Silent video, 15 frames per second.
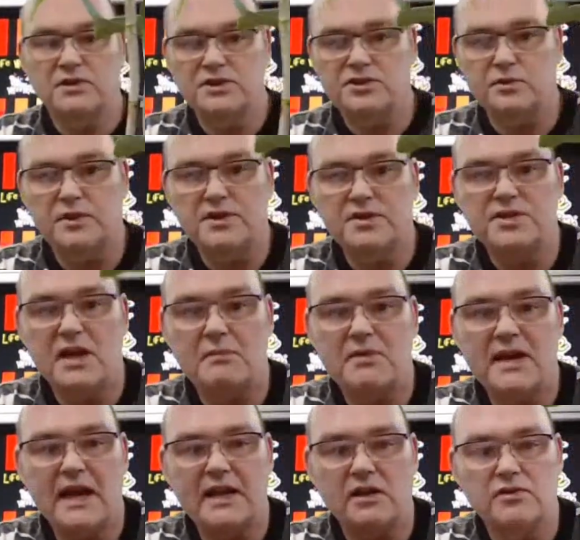and it's doing the same
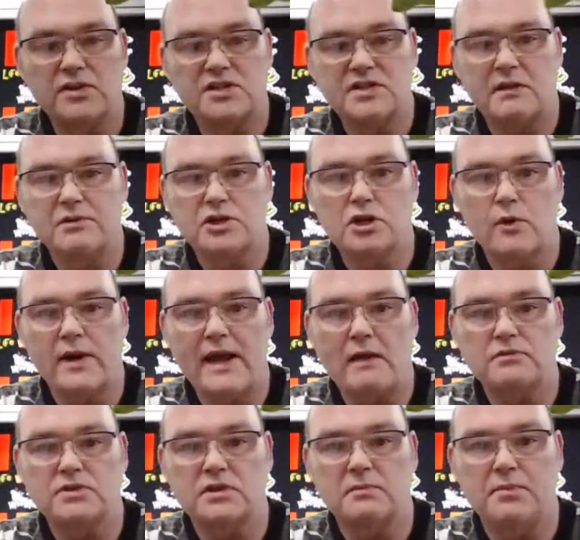canning, except it's growing
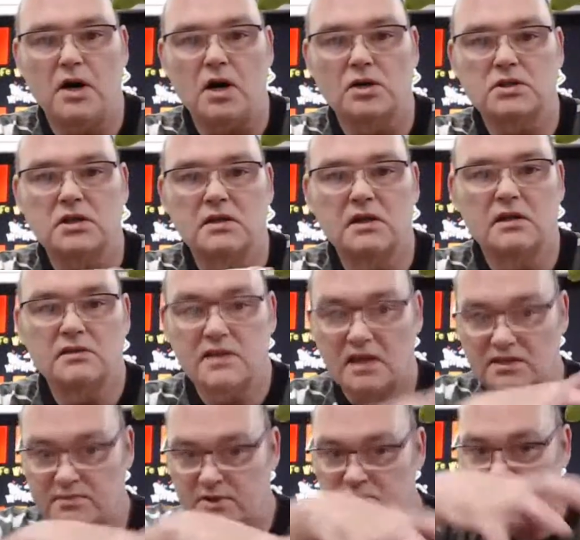out of the pot,
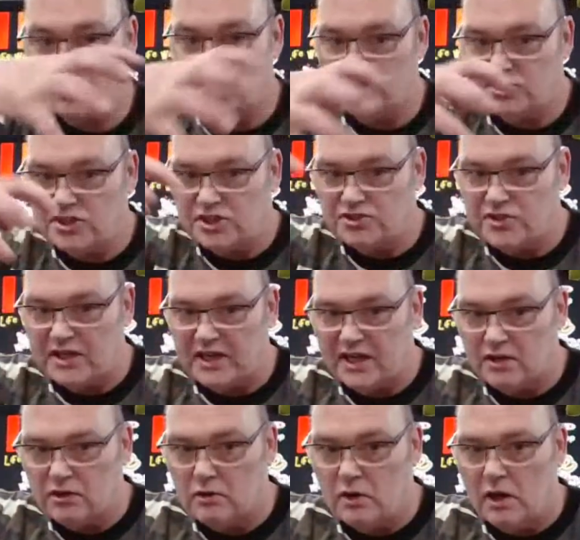especially because it's trying to
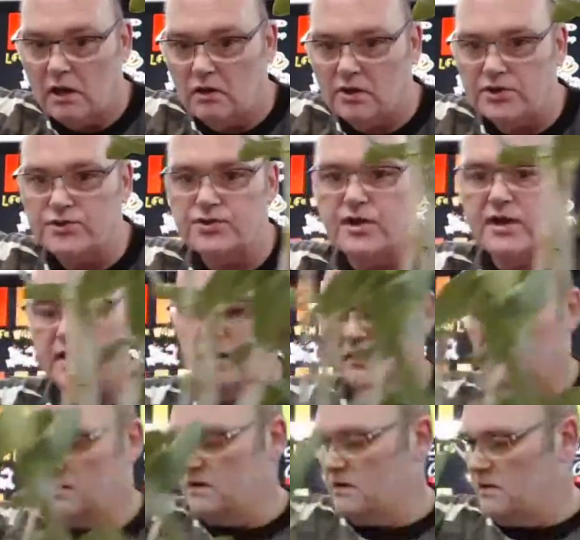grow along a tree.
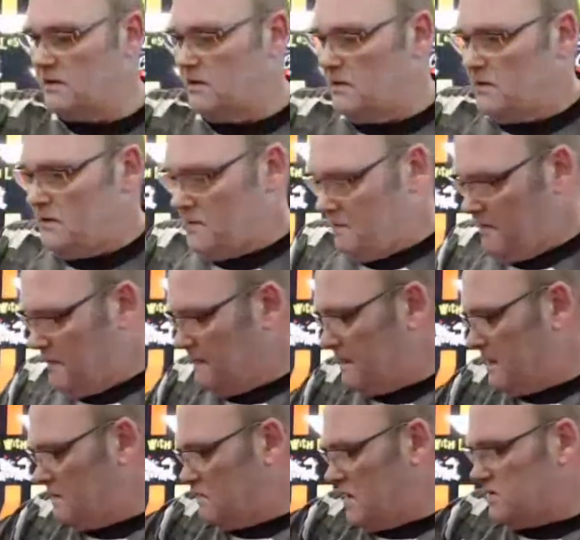
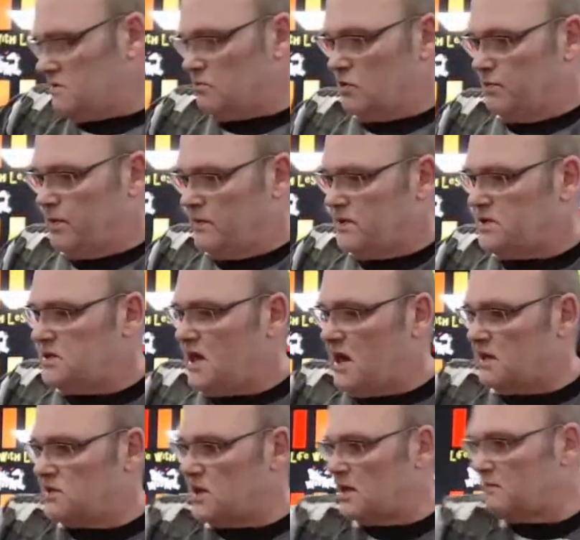Right, so I'm going to put this
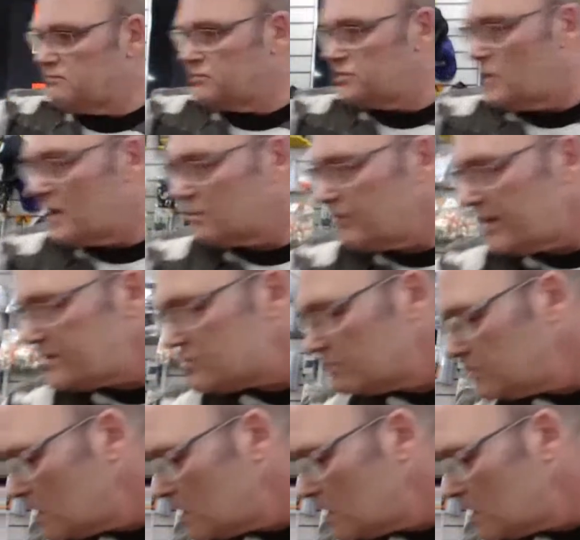down and so I can read some